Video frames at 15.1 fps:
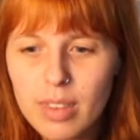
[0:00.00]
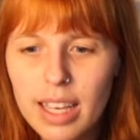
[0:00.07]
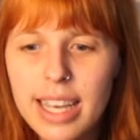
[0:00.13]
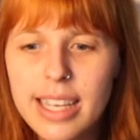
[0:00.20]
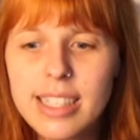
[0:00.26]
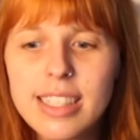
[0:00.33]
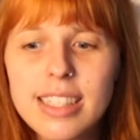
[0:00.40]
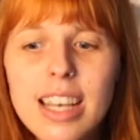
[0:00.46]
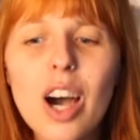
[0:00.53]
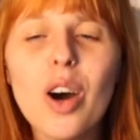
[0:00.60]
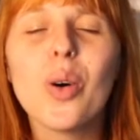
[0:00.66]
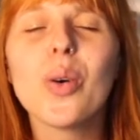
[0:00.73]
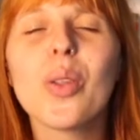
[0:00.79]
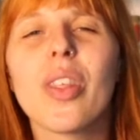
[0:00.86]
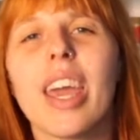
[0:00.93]
And
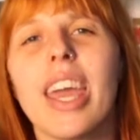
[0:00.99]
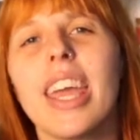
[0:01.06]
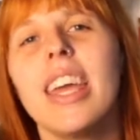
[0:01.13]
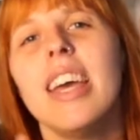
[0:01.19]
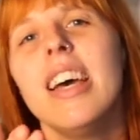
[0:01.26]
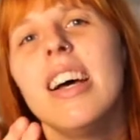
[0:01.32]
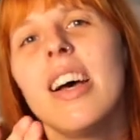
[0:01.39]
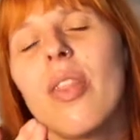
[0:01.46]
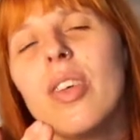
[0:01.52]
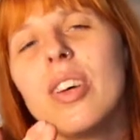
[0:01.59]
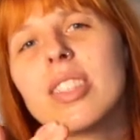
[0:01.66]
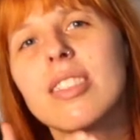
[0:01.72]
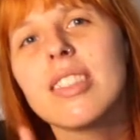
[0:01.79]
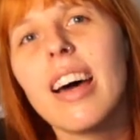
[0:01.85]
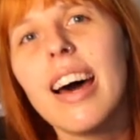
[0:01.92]
so the
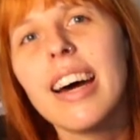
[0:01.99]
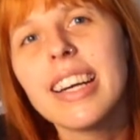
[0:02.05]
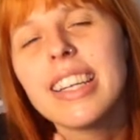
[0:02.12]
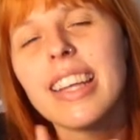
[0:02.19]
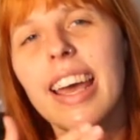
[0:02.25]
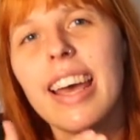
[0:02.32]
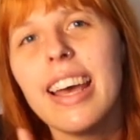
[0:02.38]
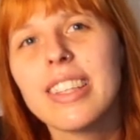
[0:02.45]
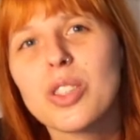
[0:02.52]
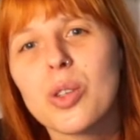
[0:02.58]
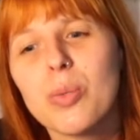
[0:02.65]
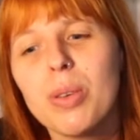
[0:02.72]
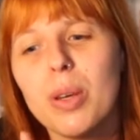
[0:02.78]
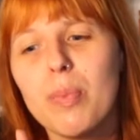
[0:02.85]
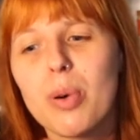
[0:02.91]
start had
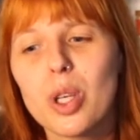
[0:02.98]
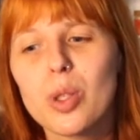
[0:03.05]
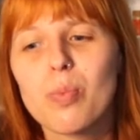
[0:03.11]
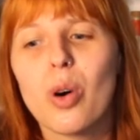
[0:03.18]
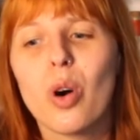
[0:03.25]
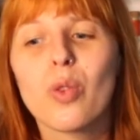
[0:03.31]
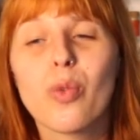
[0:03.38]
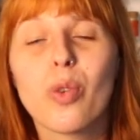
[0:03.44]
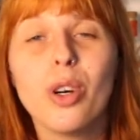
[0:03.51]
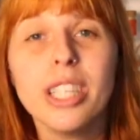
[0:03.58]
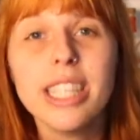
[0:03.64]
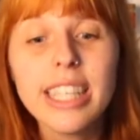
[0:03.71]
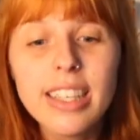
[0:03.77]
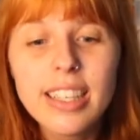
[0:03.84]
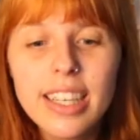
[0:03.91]
to be postponed for
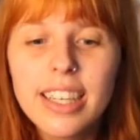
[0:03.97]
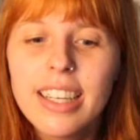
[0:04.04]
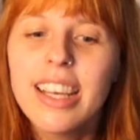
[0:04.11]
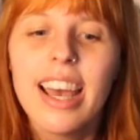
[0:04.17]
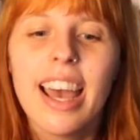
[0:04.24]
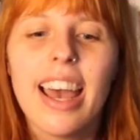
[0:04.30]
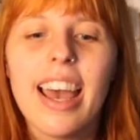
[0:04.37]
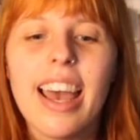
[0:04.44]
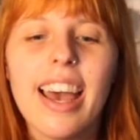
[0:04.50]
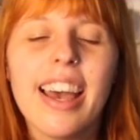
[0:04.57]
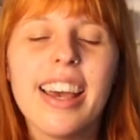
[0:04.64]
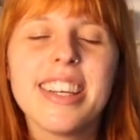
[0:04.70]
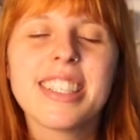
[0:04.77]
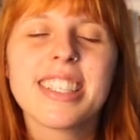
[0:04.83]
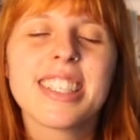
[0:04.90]
a year
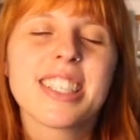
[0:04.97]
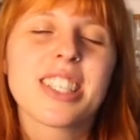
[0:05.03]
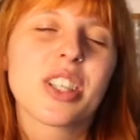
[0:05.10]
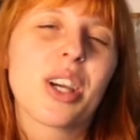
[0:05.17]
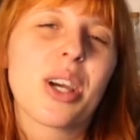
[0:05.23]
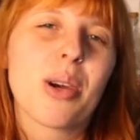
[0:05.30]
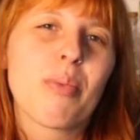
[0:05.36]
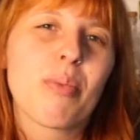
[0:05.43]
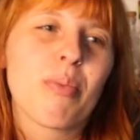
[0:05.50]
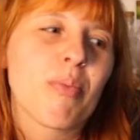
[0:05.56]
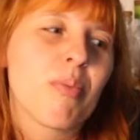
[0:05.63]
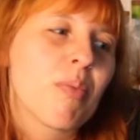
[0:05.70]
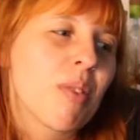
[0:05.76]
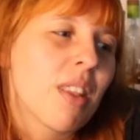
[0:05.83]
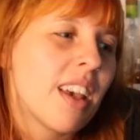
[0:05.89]
and
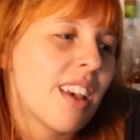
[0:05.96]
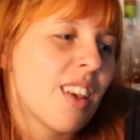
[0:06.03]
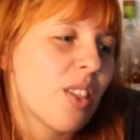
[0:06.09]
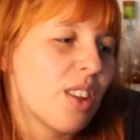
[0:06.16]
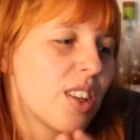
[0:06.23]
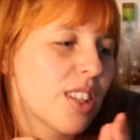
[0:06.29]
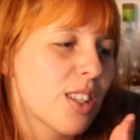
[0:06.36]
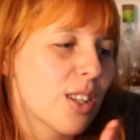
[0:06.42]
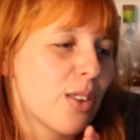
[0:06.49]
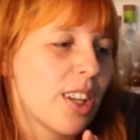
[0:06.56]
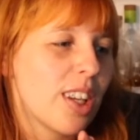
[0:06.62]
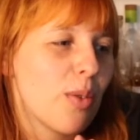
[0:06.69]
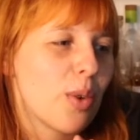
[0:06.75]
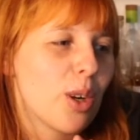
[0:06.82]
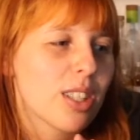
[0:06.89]
the
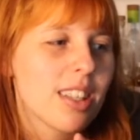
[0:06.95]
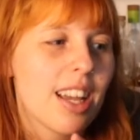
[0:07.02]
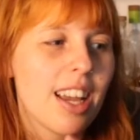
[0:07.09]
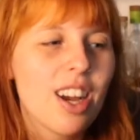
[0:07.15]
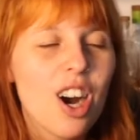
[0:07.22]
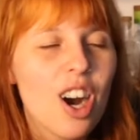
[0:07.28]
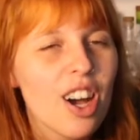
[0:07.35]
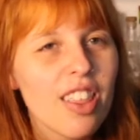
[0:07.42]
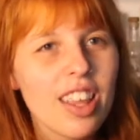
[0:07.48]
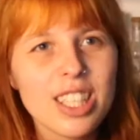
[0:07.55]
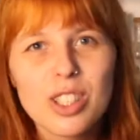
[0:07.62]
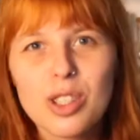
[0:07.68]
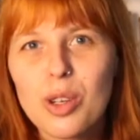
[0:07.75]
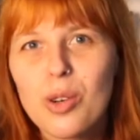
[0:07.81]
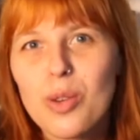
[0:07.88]
distillery was like, oh,
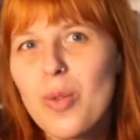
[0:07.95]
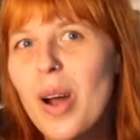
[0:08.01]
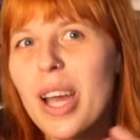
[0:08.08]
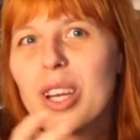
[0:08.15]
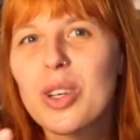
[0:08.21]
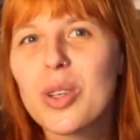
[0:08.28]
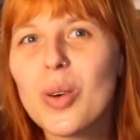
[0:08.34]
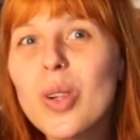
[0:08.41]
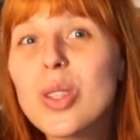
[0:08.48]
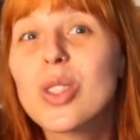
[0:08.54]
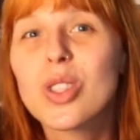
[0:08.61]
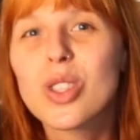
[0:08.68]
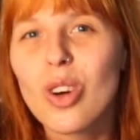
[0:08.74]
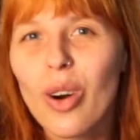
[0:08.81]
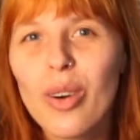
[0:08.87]
that's quite a cool
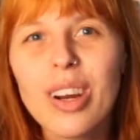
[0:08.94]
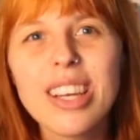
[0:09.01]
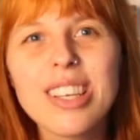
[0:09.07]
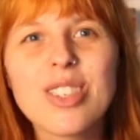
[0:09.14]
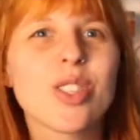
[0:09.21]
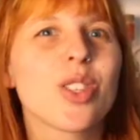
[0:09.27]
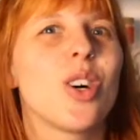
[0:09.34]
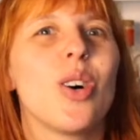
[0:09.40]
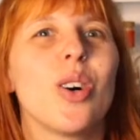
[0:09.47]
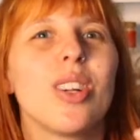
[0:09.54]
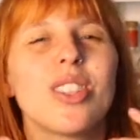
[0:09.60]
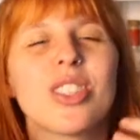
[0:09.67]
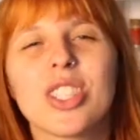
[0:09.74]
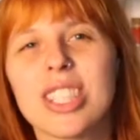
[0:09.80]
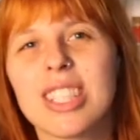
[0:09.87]
story,
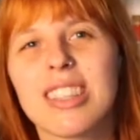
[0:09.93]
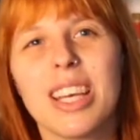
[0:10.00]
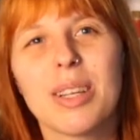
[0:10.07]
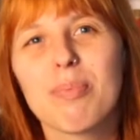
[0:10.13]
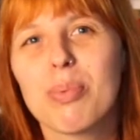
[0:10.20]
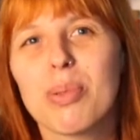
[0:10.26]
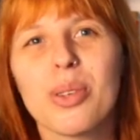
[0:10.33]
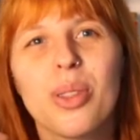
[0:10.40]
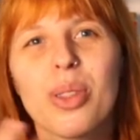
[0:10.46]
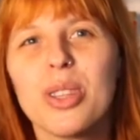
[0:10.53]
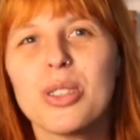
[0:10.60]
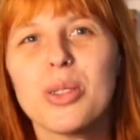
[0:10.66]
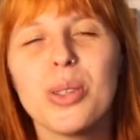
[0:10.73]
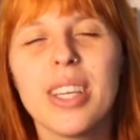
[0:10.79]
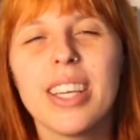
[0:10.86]
so just let's put
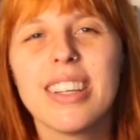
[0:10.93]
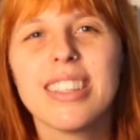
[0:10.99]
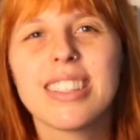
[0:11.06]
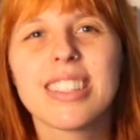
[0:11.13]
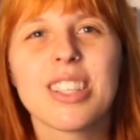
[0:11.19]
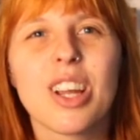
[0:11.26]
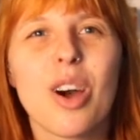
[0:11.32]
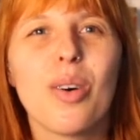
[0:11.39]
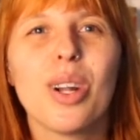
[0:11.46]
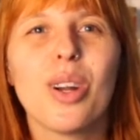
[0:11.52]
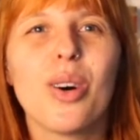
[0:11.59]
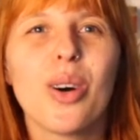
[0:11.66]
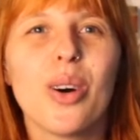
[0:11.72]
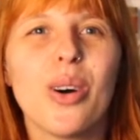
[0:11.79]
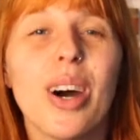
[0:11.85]
the two eagles in our
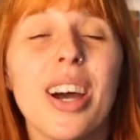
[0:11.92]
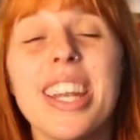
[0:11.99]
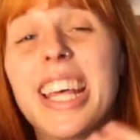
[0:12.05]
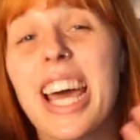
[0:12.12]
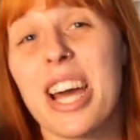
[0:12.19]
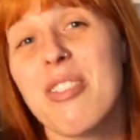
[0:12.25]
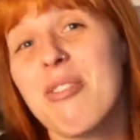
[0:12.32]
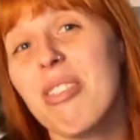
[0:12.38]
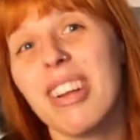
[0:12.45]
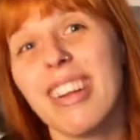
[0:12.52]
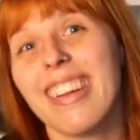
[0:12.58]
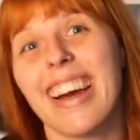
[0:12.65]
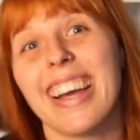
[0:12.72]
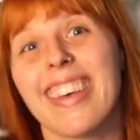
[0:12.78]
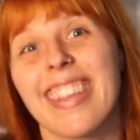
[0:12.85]
logo. And I
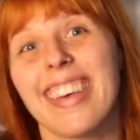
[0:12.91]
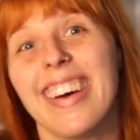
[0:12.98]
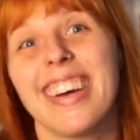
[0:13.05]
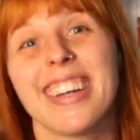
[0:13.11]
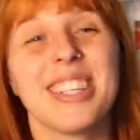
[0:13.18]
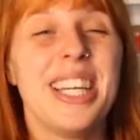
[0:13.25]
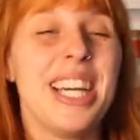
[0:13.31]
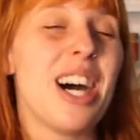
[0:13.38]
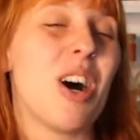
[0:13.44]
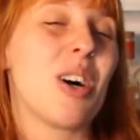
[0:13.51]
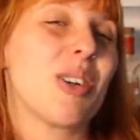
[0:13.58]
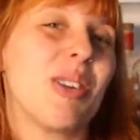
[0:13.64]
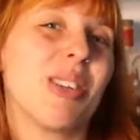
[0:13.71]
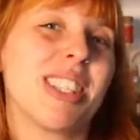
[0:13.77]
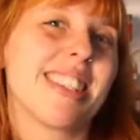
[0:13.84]
really like that.
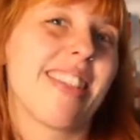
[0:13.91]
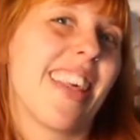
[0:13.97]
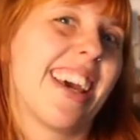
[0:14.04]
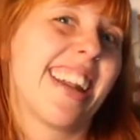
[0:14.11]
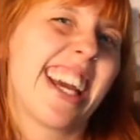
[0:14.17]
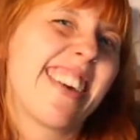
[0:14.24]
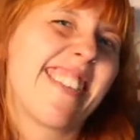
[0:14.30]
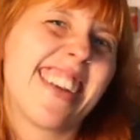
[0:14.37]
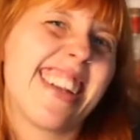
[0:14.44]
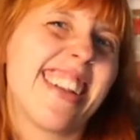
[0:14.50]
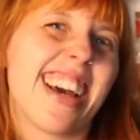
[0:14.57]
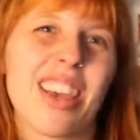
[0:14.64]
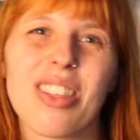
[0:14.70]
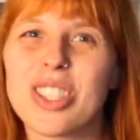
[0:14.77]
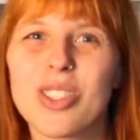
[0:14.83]
How cool is that? I really
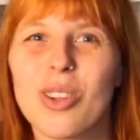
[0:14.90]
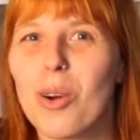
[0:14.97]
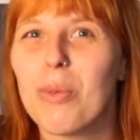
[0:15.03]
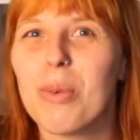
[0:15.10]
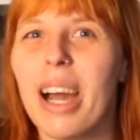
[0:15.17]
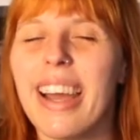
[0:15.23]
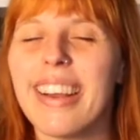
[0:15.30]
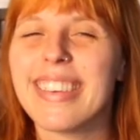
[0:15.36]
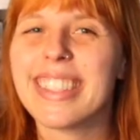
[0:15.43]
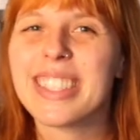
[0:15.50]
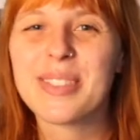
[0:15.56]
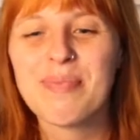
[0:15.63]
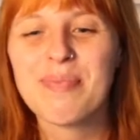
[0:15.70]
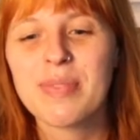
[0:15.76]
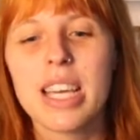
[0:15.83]
like the story behind
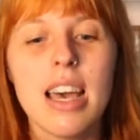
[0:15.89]
it.